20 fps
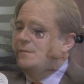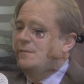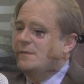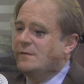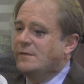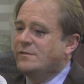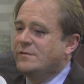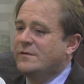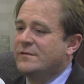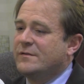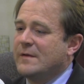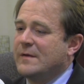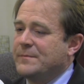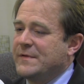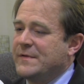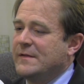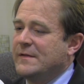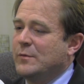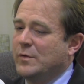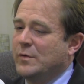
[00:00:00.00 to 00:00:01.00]
This is
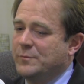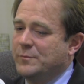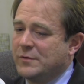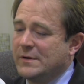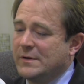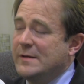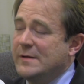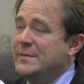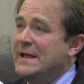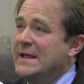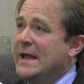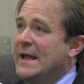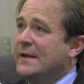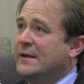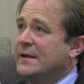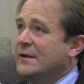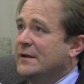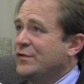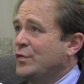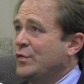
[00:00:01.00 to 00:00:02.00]
something that would really be
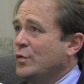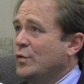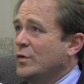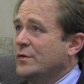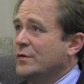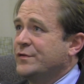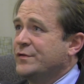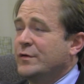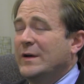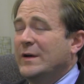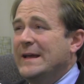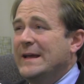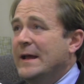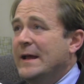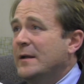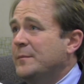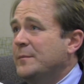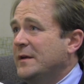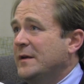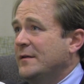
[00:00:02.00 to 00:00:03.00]
handing a tool to
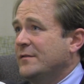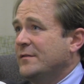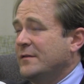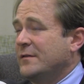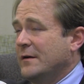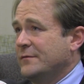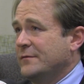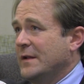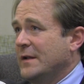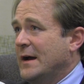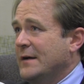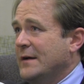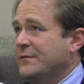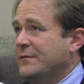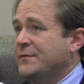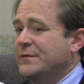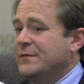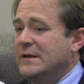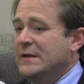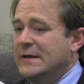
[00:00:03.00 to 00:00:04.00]
enemies of
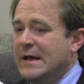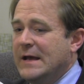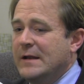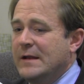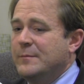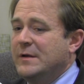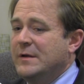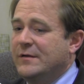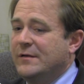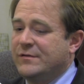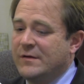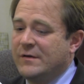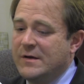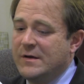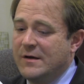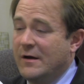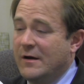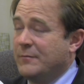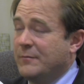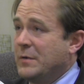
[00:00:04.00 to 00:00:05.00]
life, the enemies
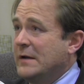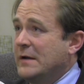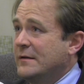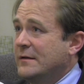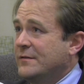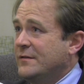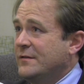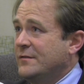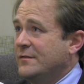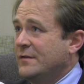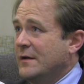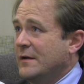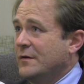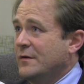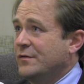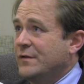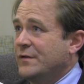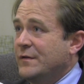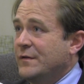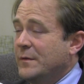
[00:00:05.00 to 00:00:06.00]
of pregnancy
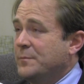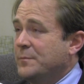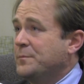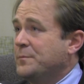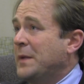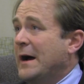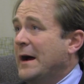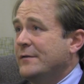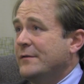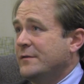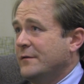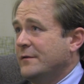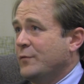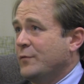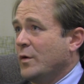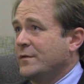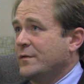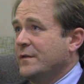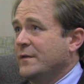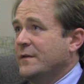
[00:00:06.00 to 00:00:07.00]
centers and the positive
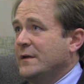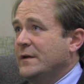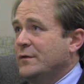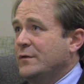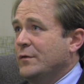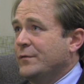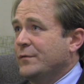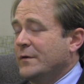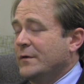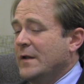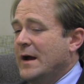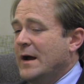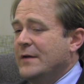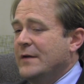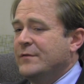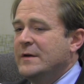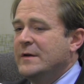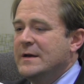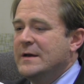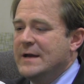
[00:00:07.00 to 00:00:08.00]
work that they do for
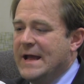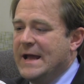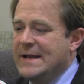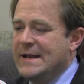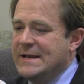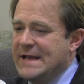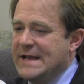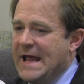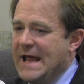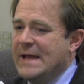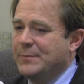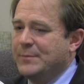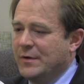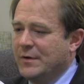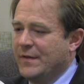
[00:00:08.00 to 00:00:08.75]
life, and enable